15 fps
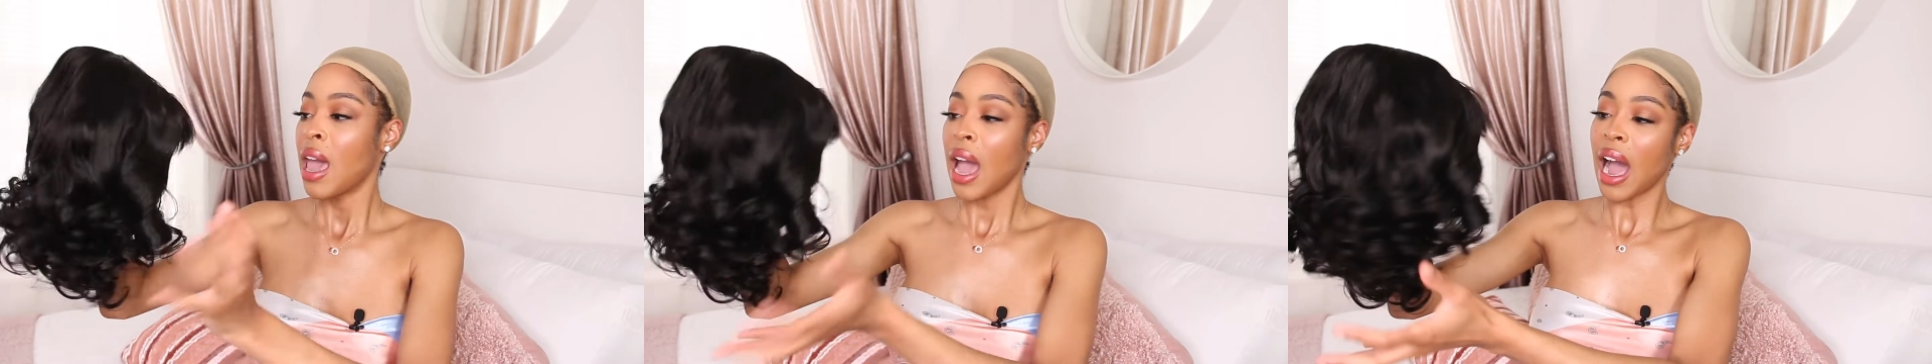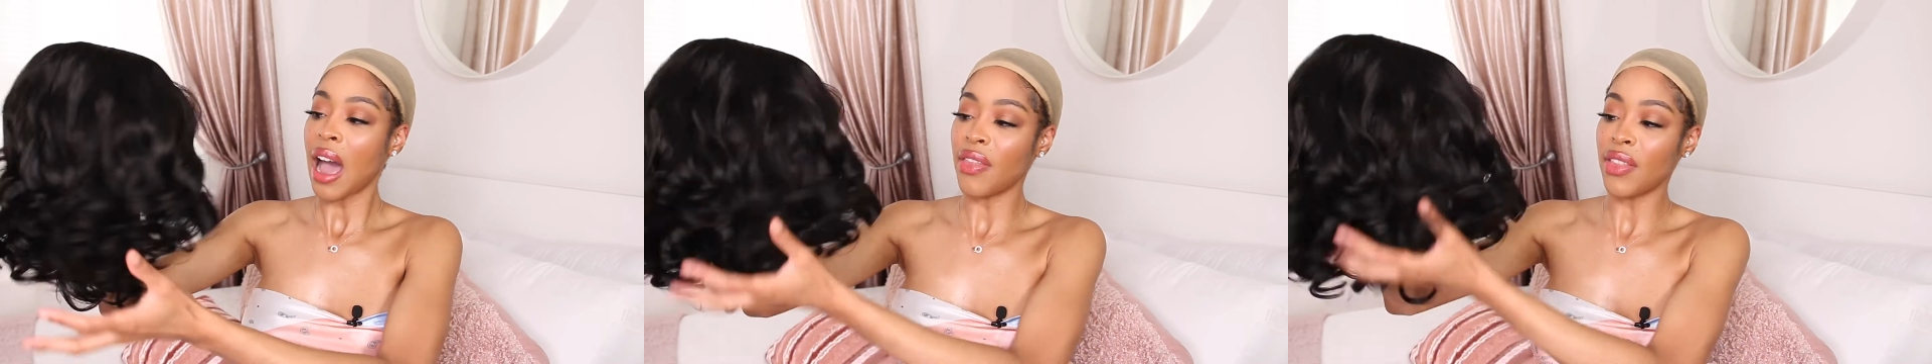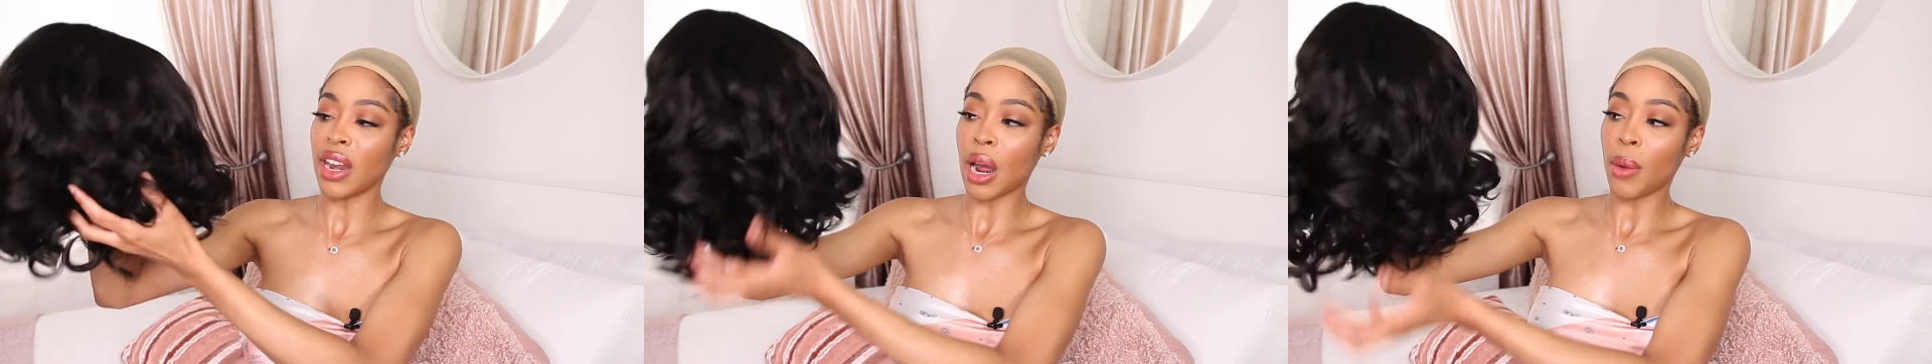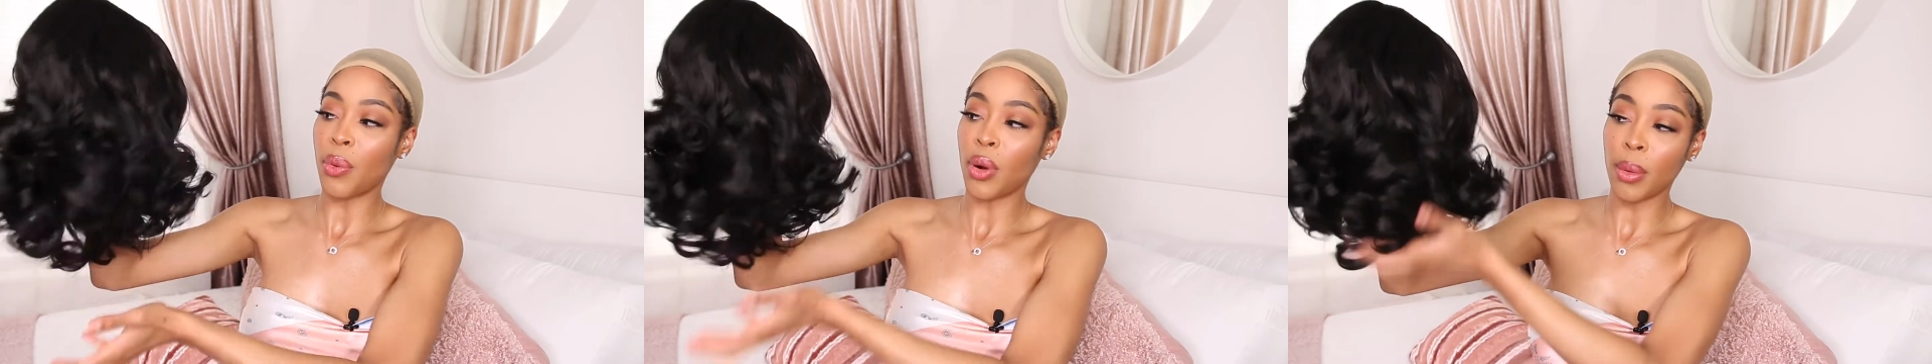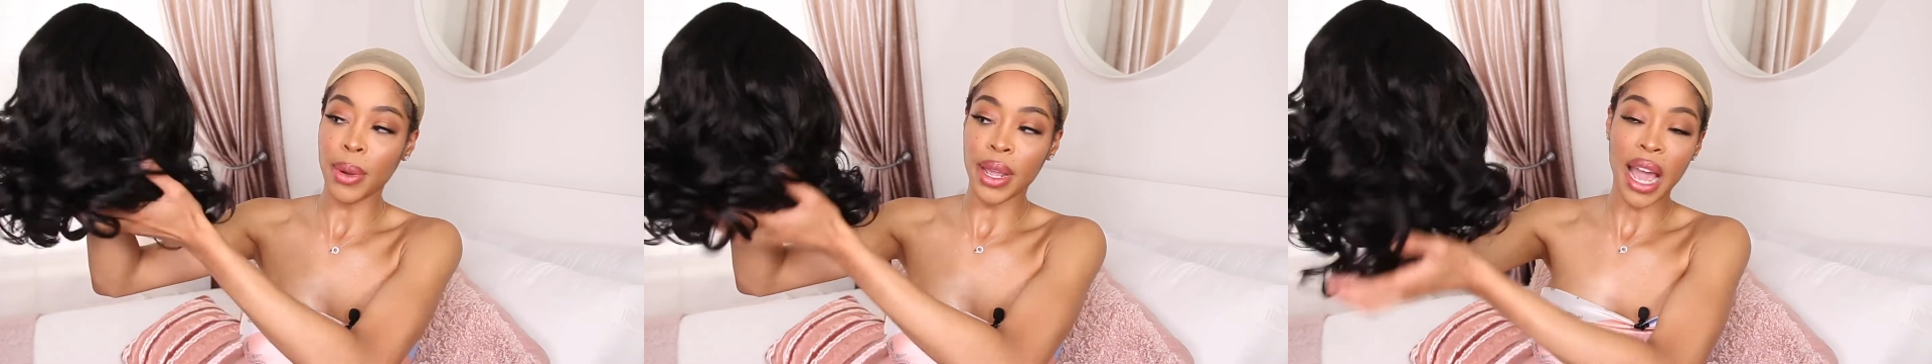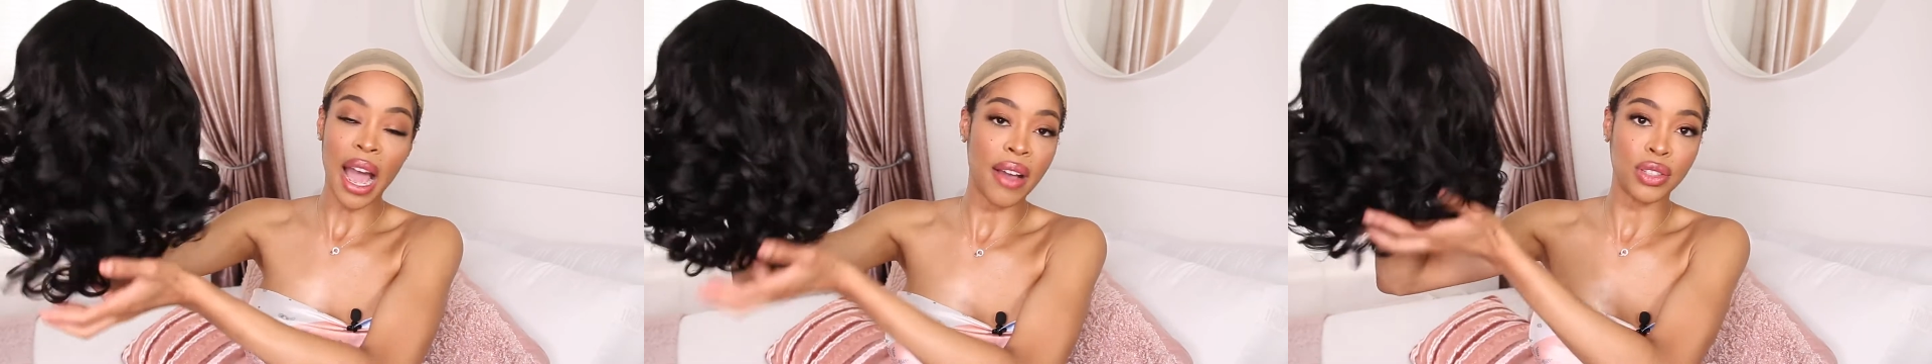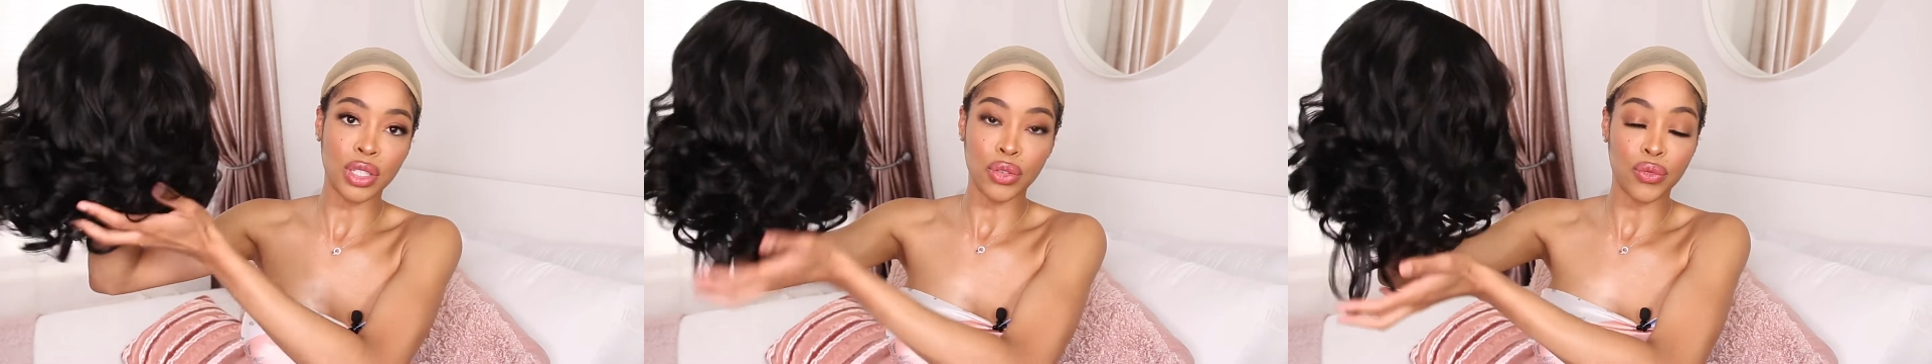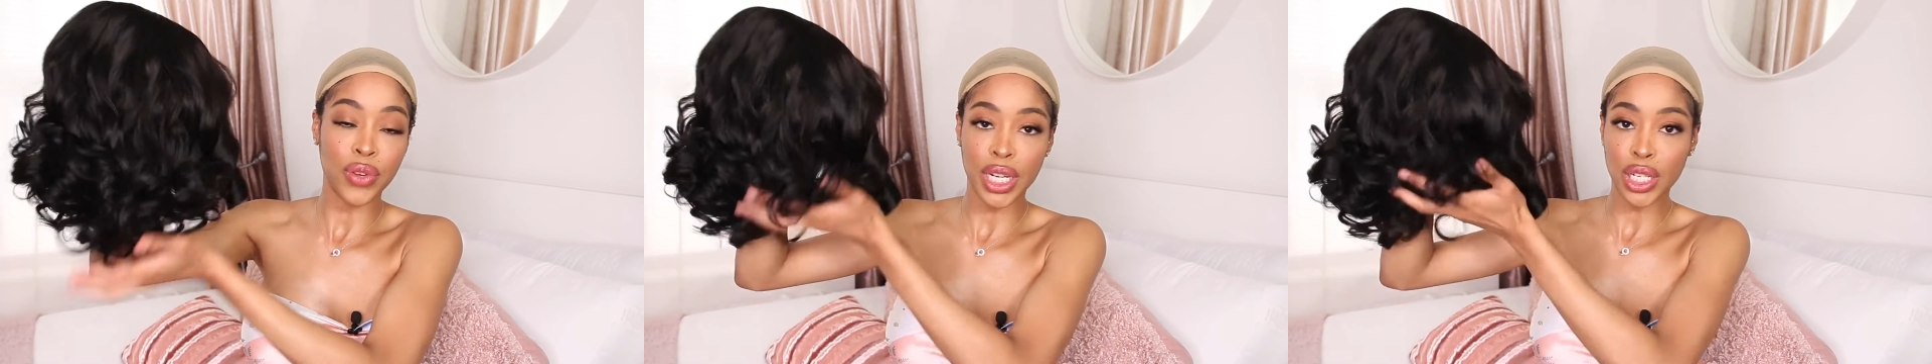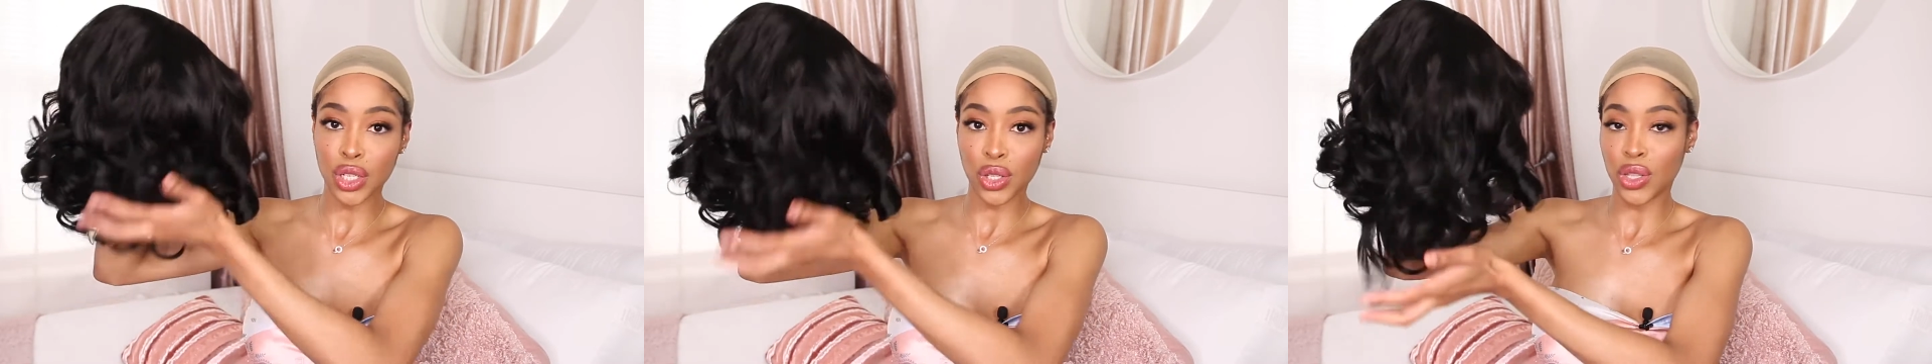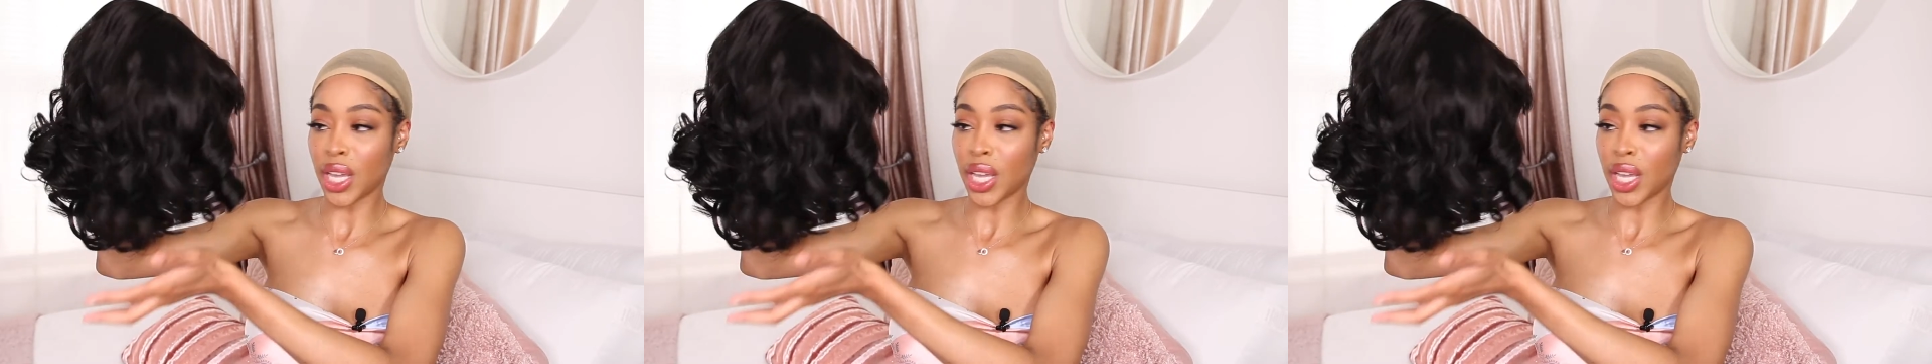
and then I probably have to redo